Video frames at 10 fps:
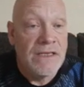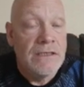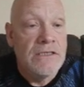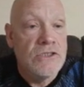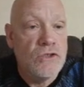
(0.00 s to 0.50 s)

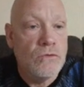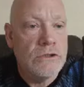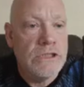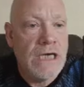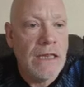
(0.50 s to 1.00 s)

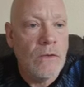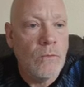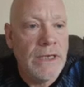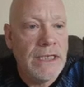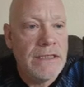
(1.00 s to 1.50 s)
$200
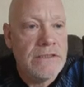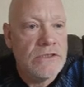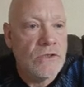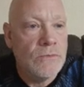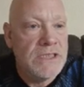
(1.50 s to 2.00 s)
win. So we
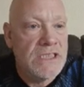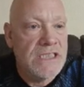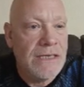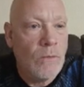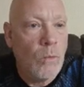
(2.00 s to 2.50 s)
just get
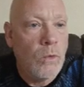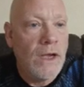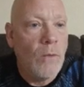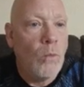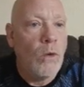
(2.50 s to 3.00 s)

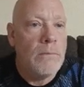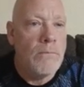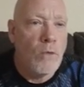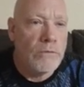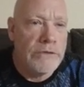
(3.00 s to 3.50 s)
1 more
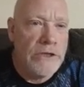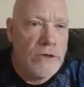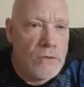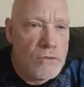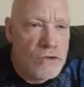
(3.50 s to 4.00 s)
of
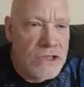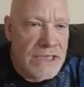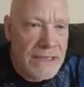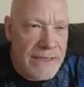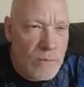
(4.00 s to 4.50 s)
those, and
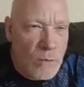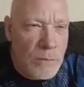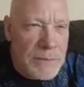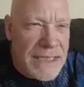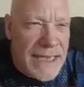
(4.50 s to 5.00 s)
then we'll be
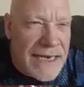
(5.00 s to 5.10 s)
at